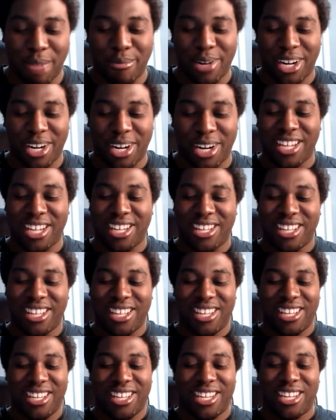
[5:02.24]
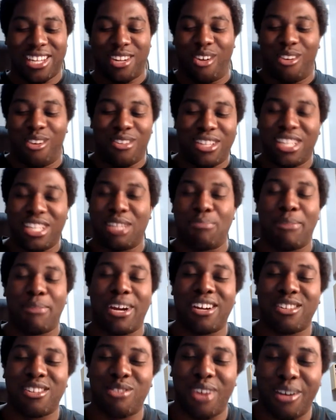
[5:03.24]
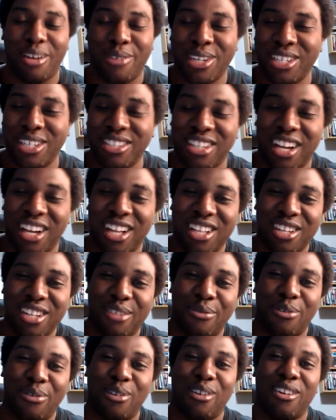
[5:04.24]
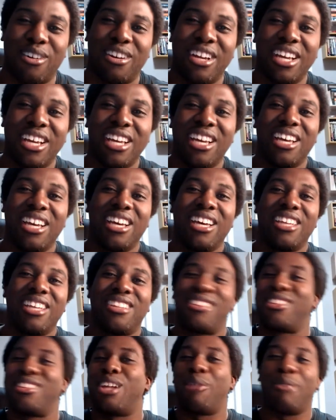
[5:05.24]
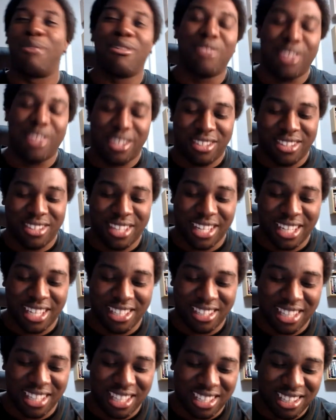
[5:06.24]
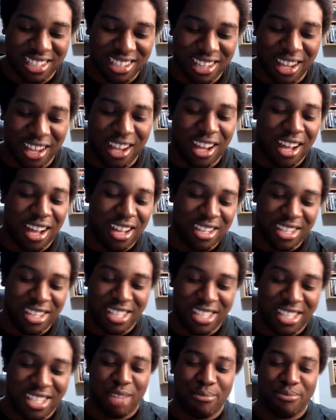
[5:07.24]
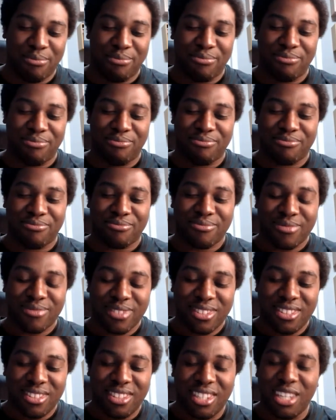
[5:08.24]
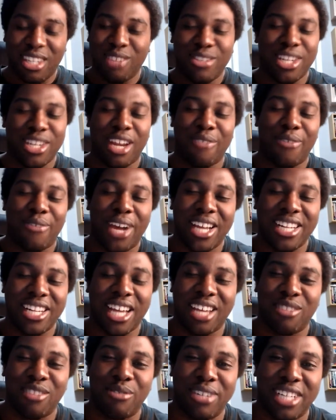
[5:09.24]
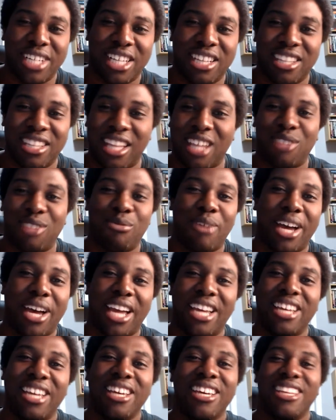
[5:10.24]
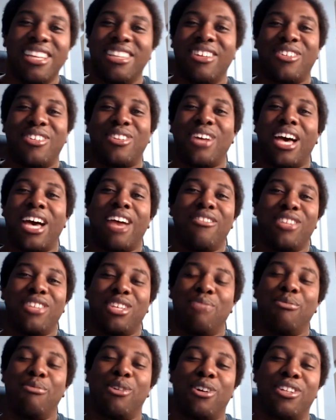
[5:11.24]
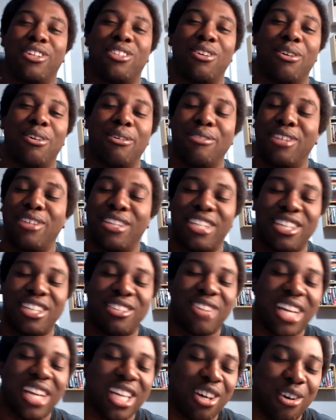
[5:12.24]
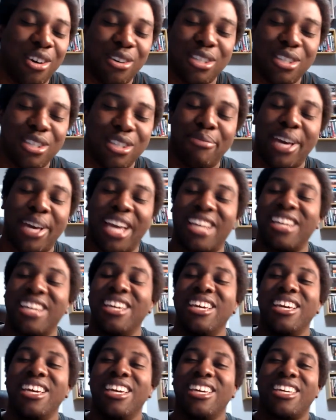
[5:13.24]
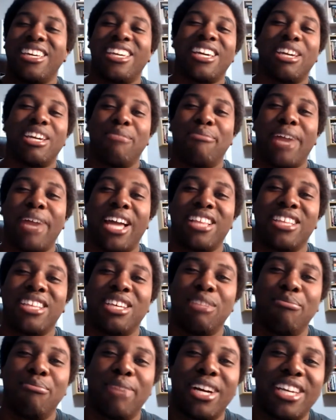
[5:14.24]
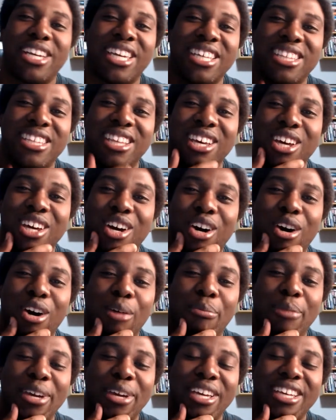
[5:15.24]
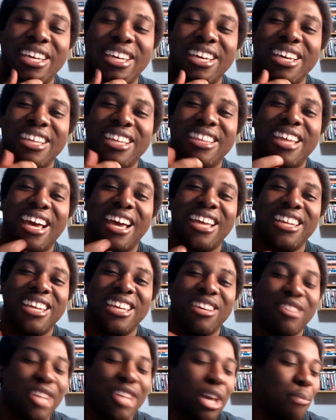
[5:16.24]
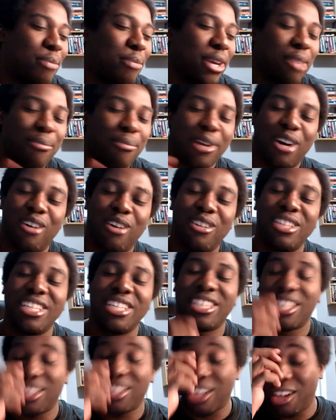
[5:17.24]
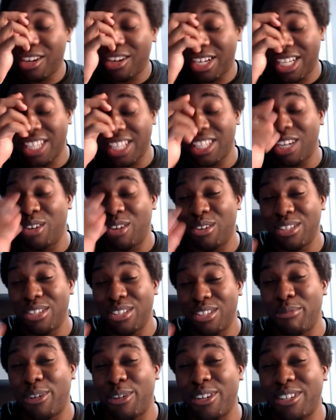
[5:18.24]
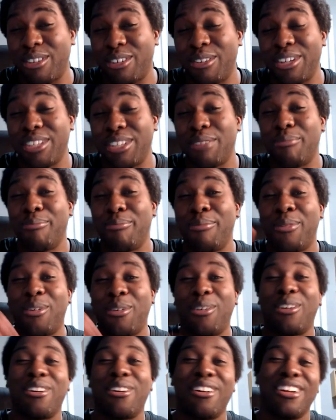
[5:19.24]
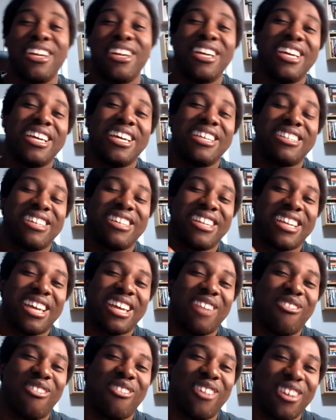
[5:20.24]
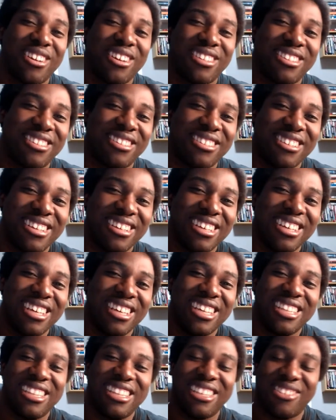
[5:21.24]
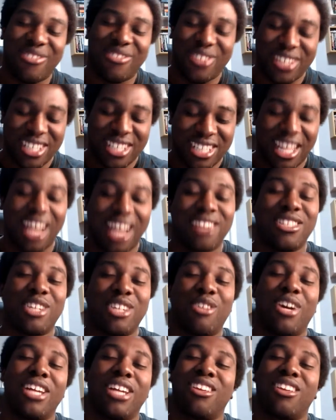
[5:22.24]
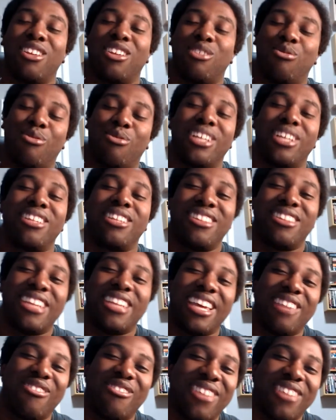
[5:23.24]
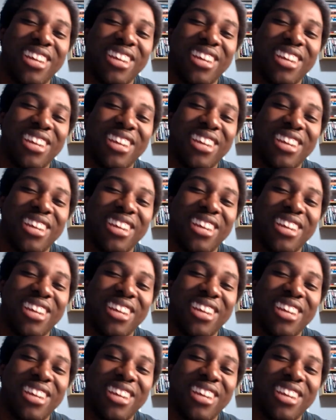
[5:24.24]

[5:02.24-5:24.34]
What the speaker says: America can only spare $1,200 for some of their citizens, not all of them, which I find that's ridiculous. That's why they're still having this moratorium. They're just trying to hold it back, kicking back this bucket, hoping that it'll get better. But only the longer that they hold this moratorium, the more it's going to get worse for this housing crisis. Because once they